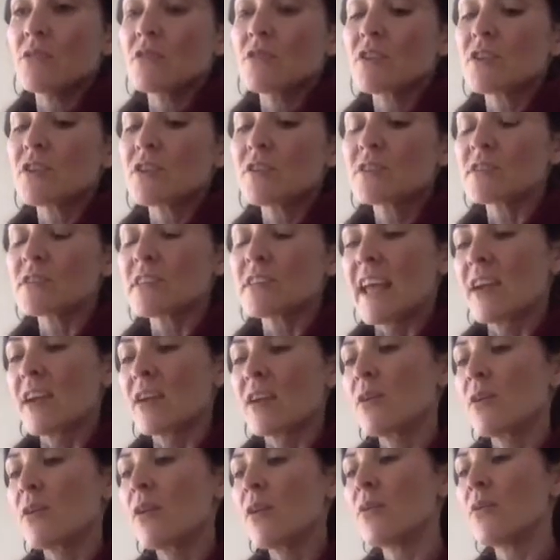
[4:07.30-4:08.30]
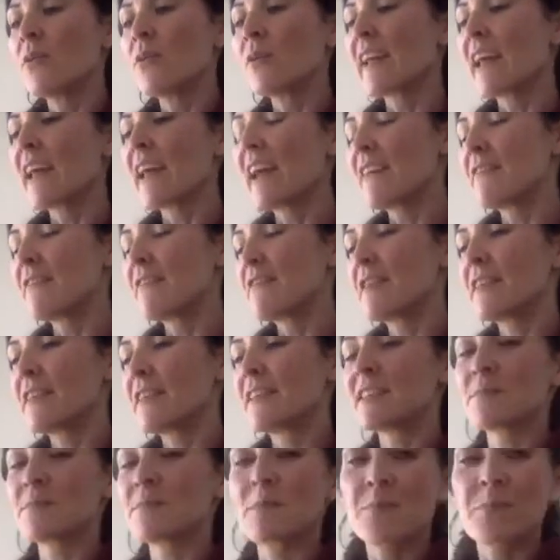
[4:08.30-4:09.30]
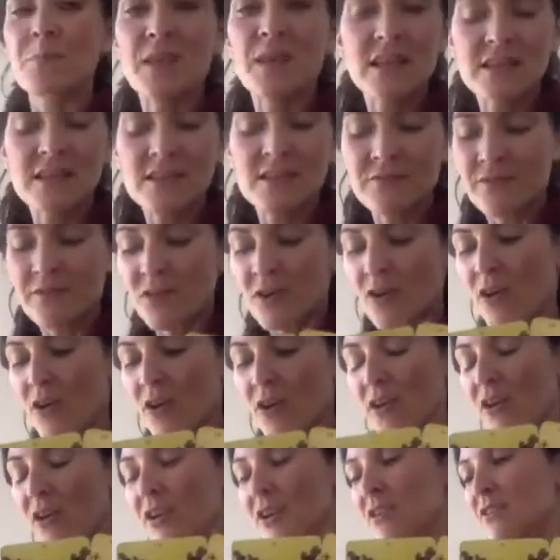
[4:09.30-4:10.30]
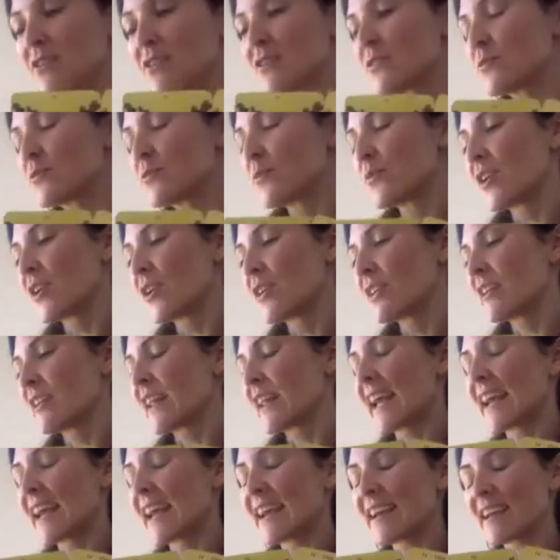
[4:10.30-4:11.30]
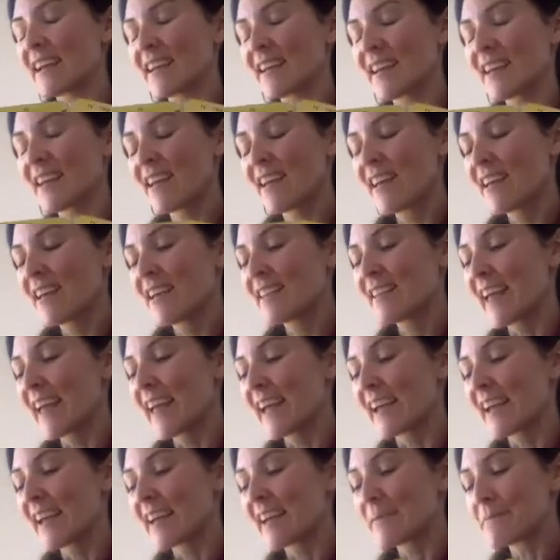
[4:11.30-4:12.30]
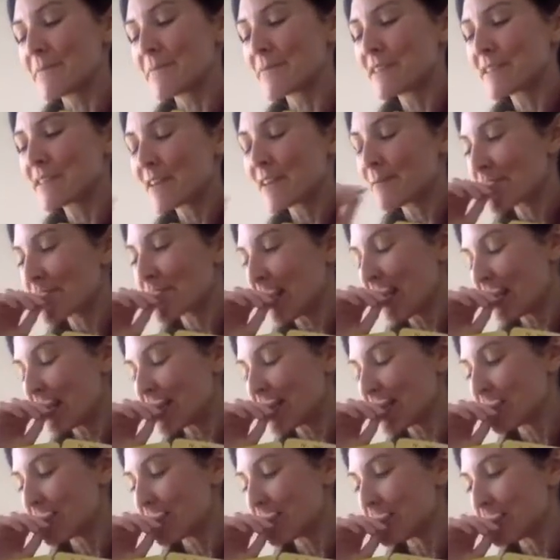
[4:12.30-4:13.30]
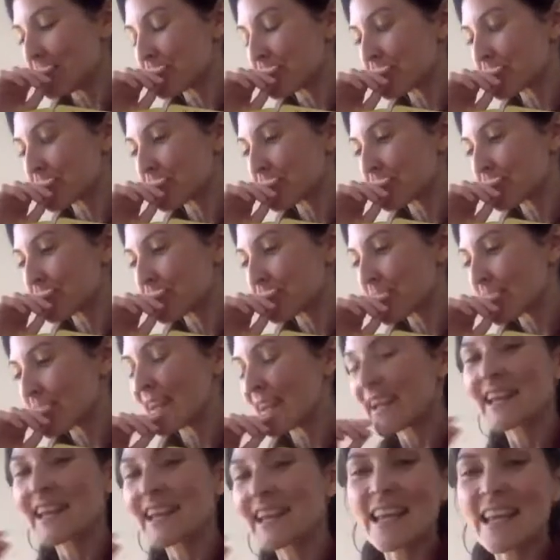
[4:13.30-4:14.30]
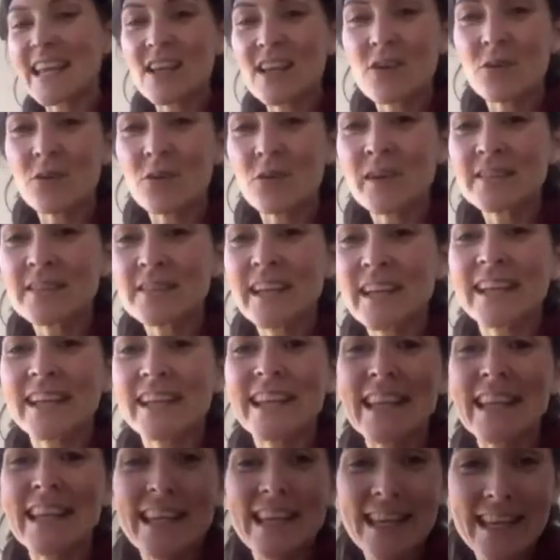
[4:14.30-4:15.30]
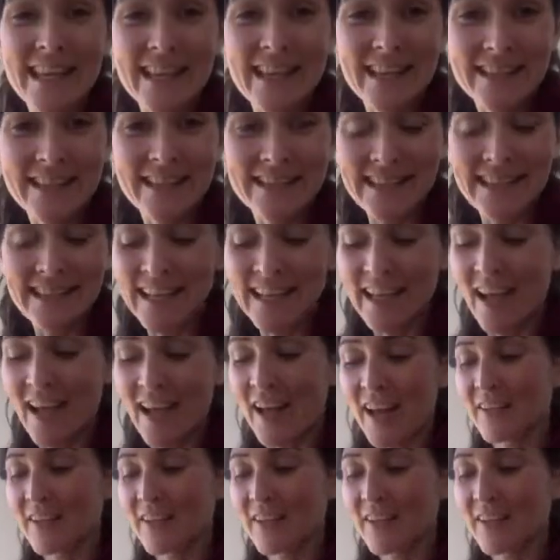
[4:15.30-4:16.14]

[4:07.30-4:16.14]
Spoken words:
just like want everything to be peaceful, or you just want like some kind of like an easy